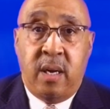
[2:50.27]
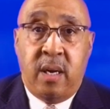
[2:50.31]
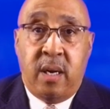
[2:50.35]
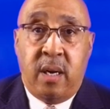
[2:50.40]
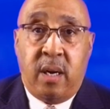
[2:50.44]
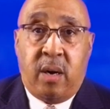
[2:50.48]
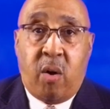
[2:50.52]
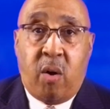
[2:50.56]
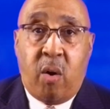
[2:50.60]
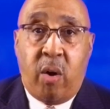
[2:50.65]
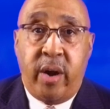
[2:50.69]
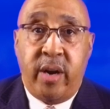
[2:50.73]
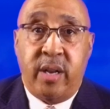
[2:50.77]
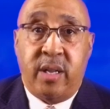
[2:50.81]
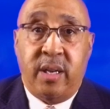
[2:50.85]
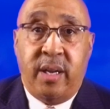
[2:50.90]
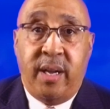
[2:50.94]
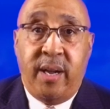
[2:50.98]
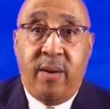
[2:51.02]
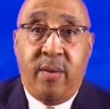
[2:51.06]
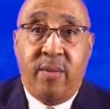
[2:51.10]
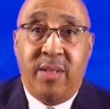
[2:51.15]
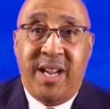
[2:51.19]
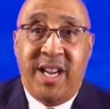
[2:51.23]
According to
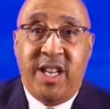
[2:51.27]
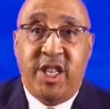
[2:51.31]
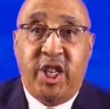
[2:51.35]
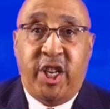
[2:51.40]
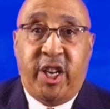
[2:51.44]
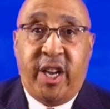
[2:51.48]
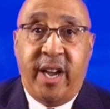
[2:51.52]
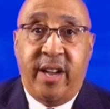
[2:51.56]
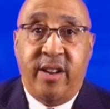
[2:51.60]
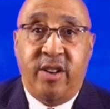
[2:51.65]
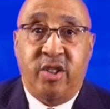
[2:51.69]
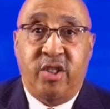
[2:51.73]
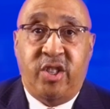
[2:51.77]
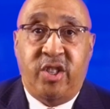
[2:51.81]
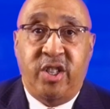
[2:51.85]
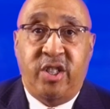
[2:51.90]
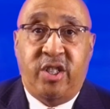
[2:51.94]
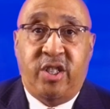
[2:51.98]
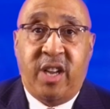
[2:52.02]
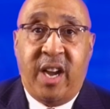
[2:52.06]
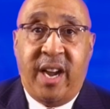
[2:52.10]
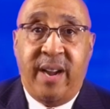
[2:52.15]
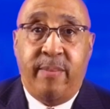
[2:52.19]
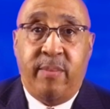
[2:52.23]
health educators, this
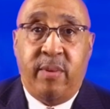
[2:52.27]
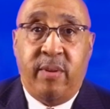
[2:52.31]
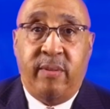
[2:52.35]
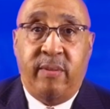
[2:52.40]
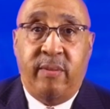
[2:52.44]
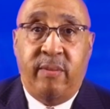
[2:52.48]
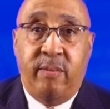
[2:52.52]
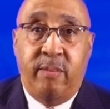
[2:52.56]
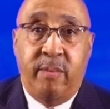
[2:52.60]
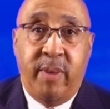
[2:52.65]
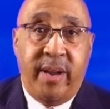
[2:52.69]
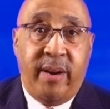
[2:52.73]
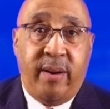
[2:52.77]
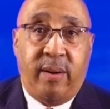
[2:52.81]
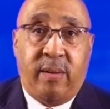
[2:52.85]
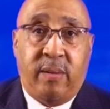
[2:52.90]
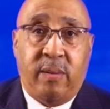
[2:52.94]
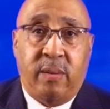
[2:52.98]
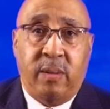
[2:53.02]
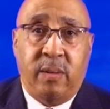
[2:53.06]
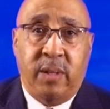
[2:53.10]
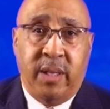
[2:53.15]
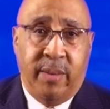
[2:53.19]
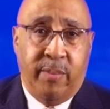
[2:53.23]
type of
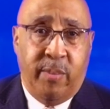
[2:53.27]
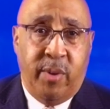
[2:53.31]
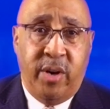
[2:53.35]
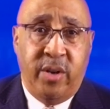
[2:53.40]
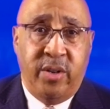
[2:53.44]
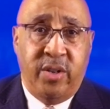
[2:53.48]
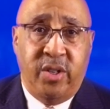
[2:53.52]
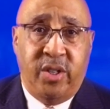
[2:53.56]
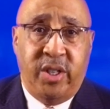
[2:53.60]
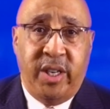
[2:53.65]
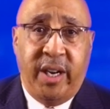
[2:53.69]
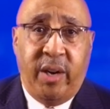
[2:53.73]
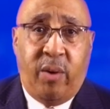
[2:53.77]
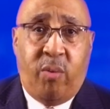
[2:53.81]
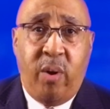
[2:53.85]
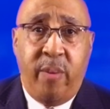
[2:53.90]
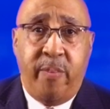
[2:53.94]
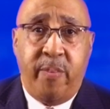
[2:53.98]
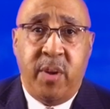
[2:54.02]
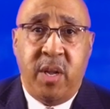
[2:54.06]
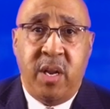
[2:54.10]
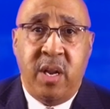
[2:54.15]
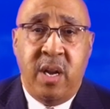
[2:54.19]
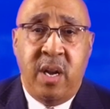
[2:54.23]
medical emergency
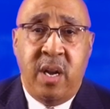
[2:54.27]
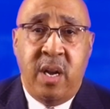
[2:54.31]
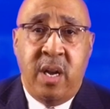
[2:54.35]
equipment